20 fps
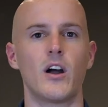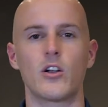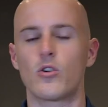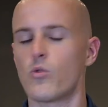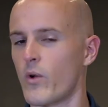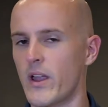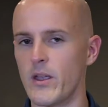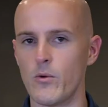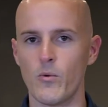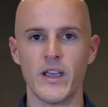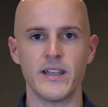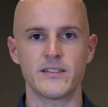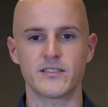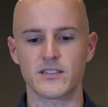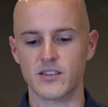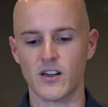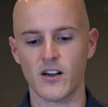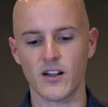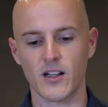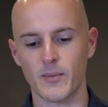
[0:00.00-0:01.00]
a great way to
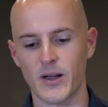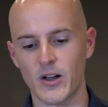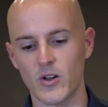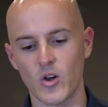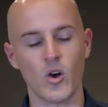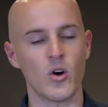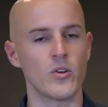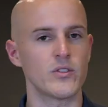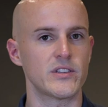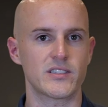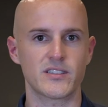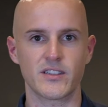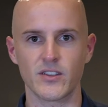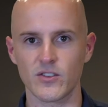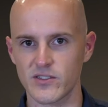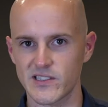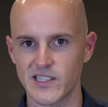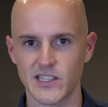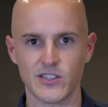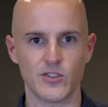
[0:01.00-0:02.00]
talk about all the
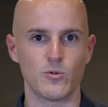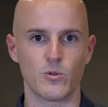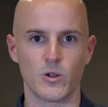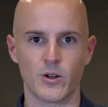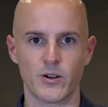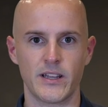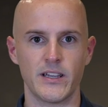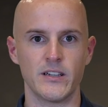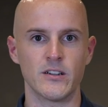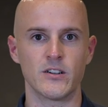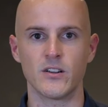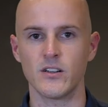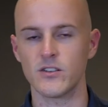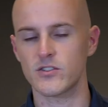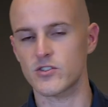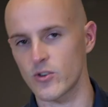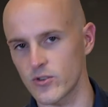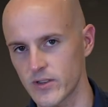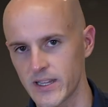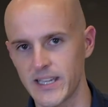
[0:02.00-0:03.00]
skills that you learn here,
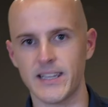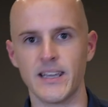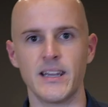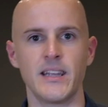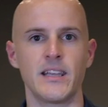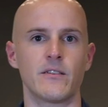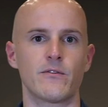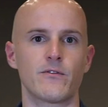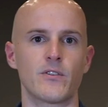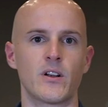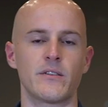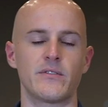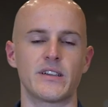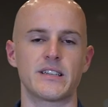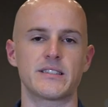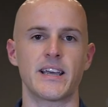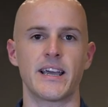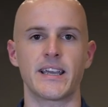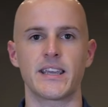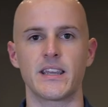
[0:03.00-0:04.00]
certainly getting in front of
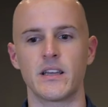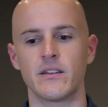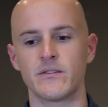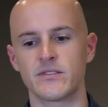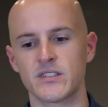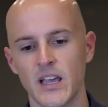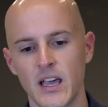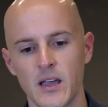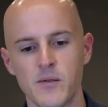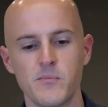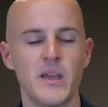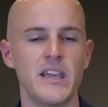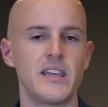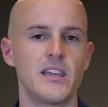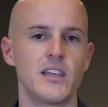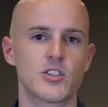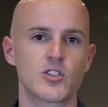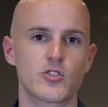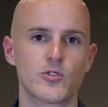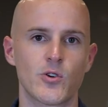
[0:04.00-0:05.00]
executives,
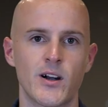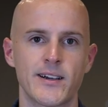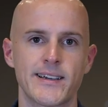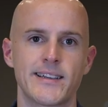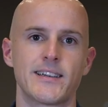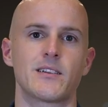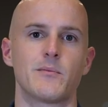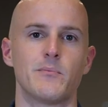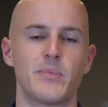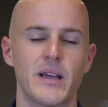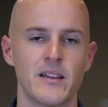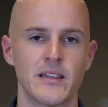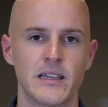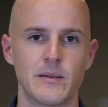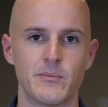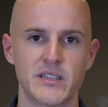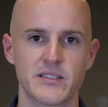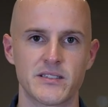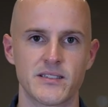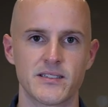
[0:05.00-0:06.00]
making strong and compelling
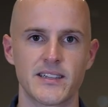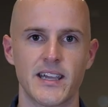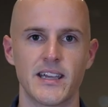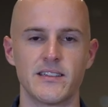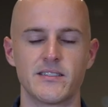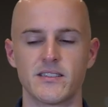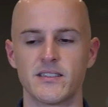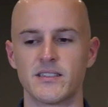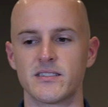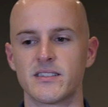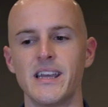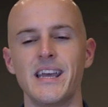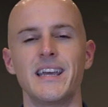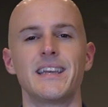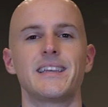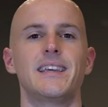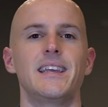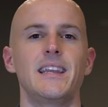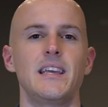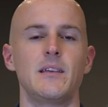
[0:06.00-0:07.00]
business cases,
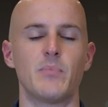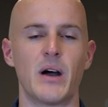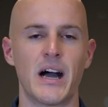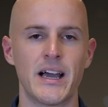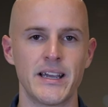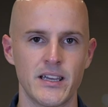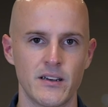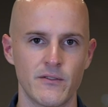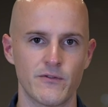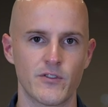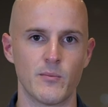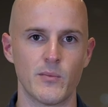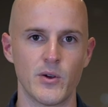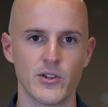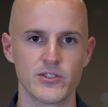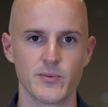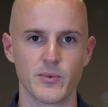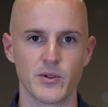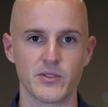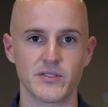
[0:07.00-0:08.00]
getting buy-in from
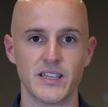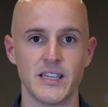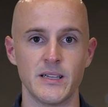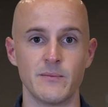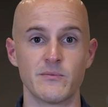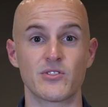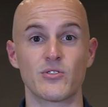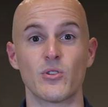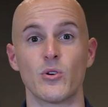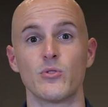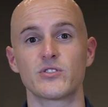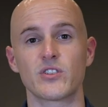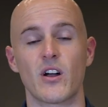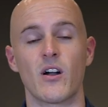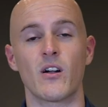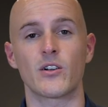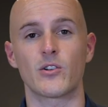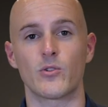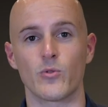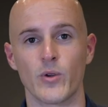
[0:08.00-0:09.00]
multiple teams, those
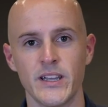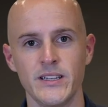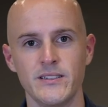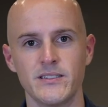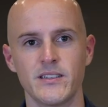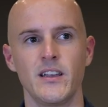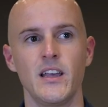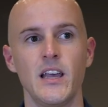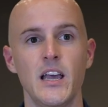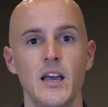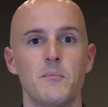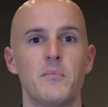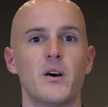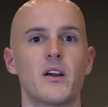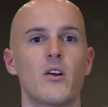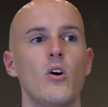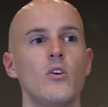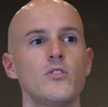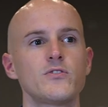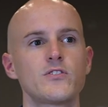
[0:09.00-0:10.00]
are great.
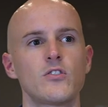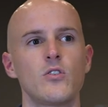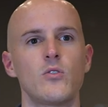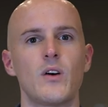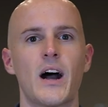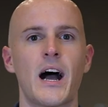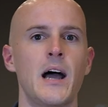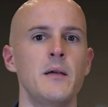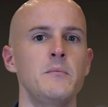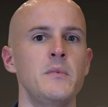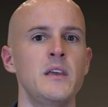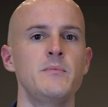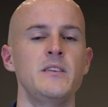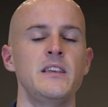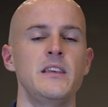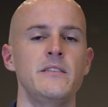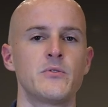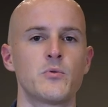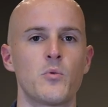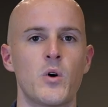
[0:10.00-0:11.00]
But also, I maybe
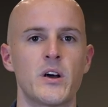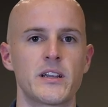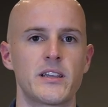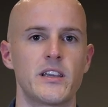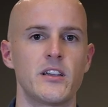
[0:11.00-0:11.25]
even want to